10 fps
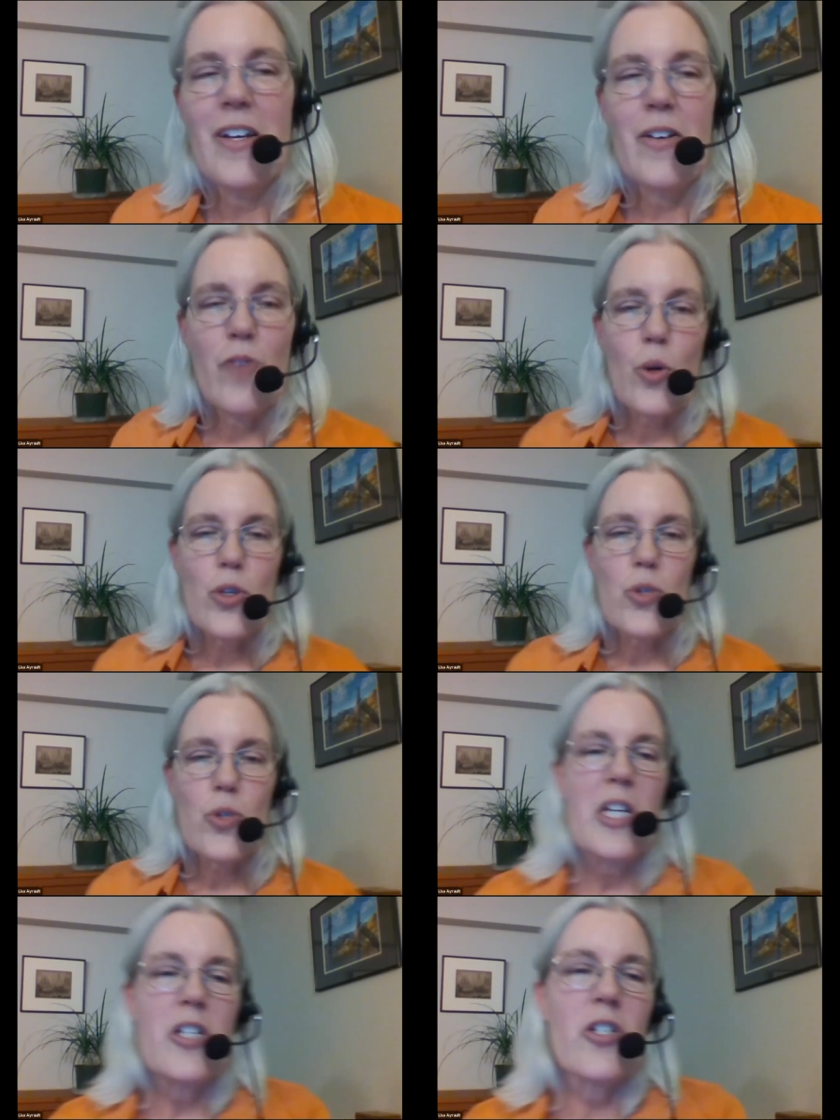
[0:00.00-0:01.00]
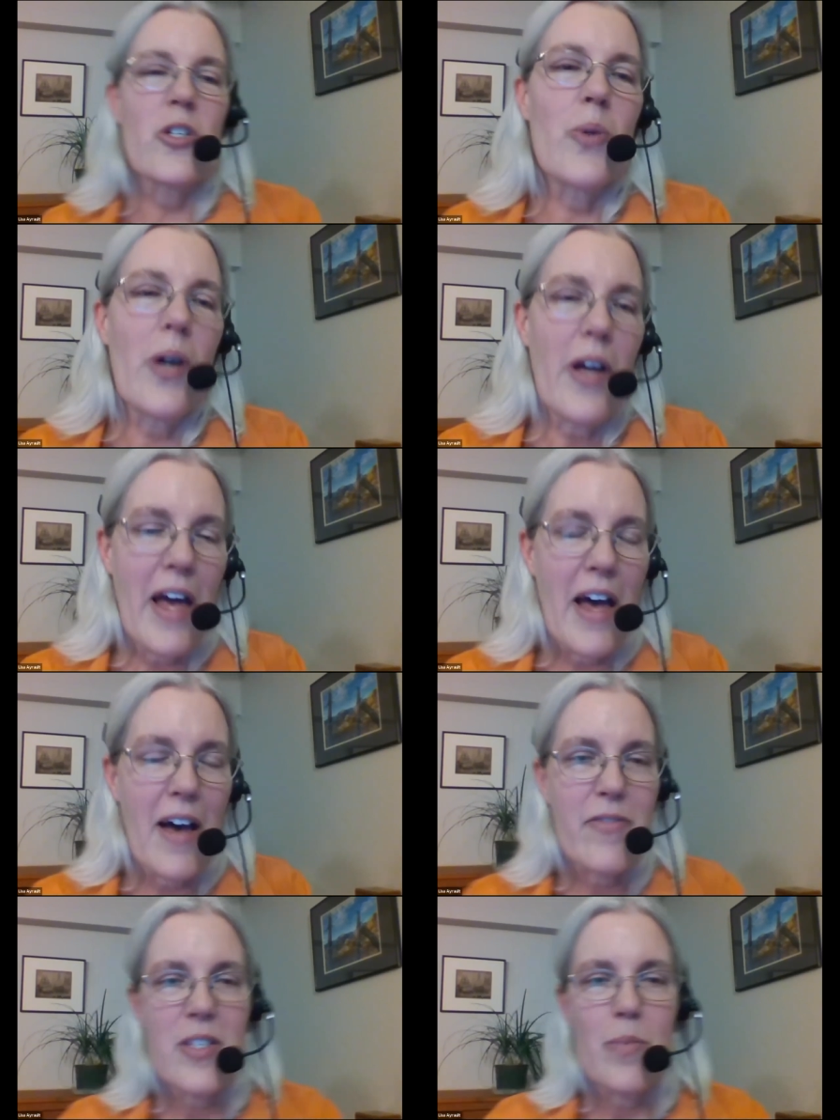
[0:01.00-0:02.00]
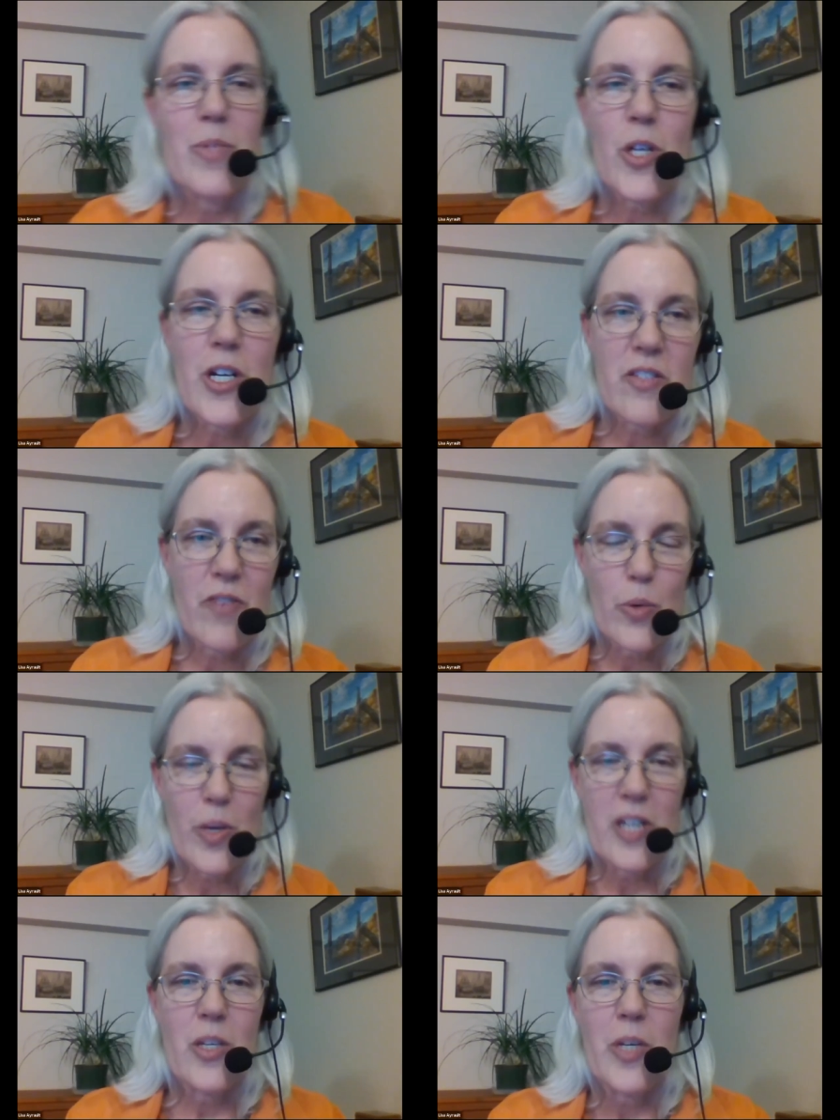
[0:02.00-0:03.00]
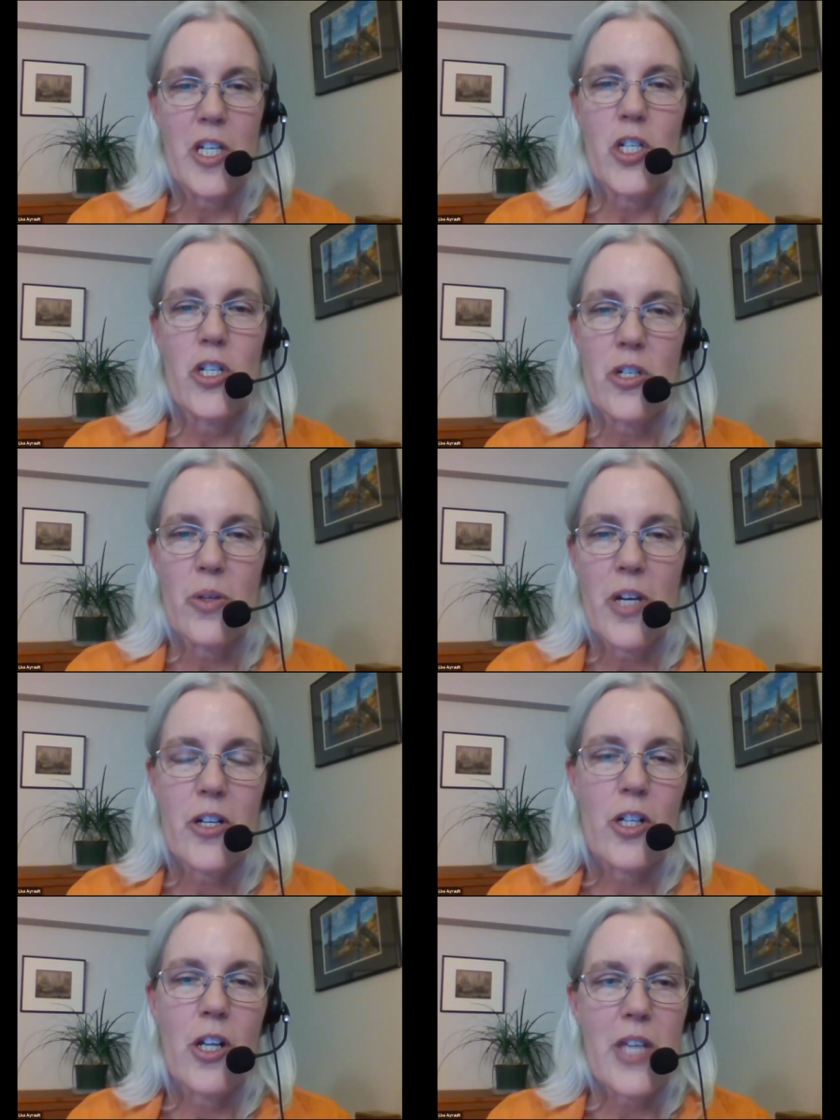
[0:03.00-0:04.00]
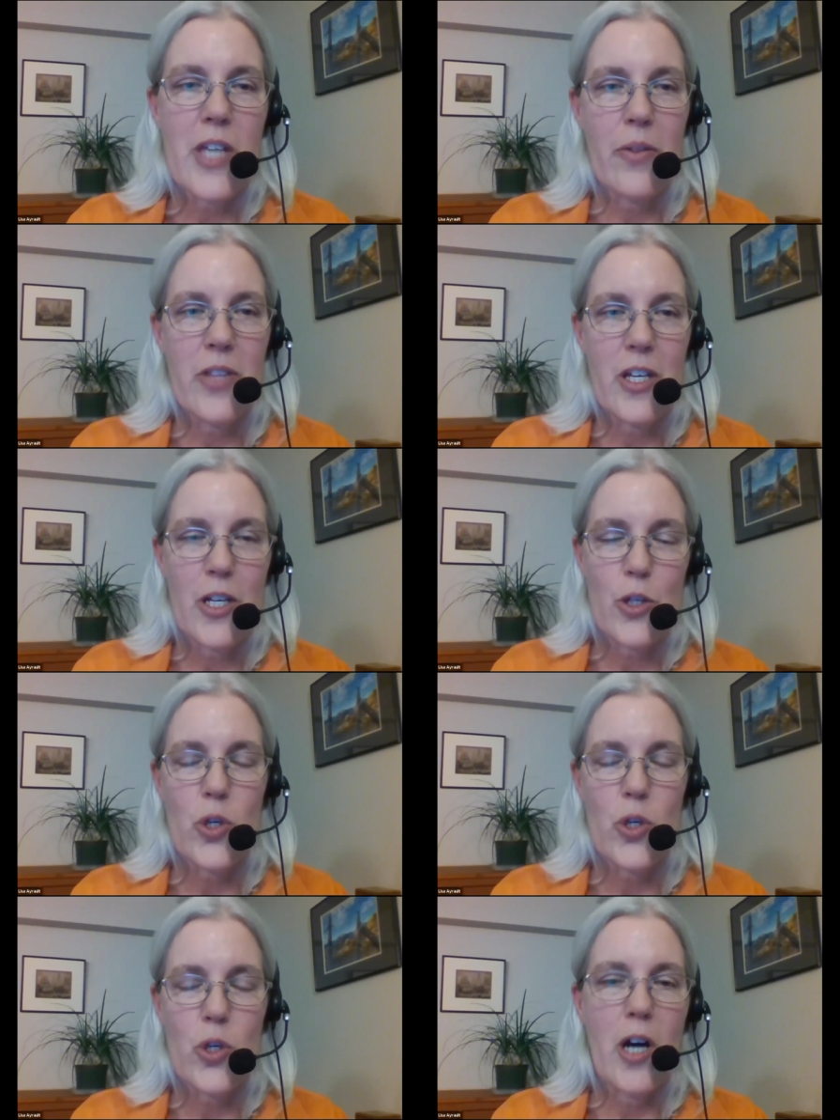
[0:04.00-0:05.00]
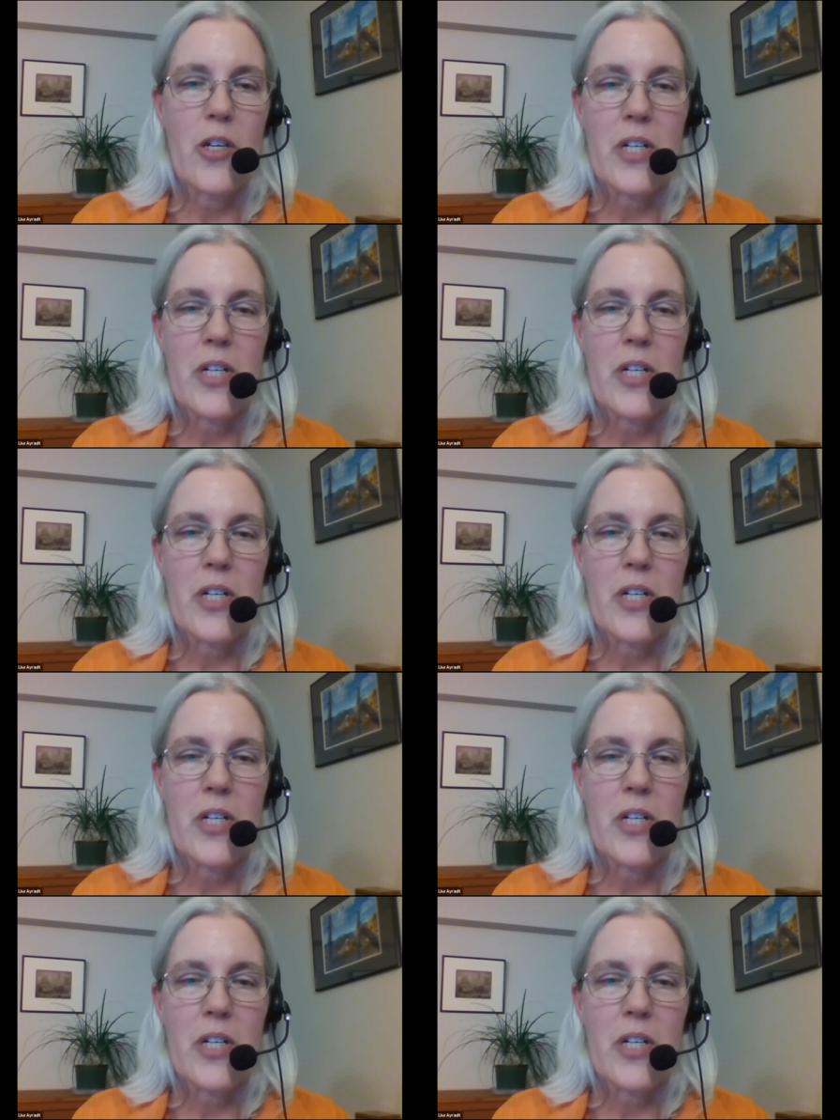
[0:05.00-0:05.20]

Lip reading: Folks, we do have some serious fundraising we need to do here to close out the year strong.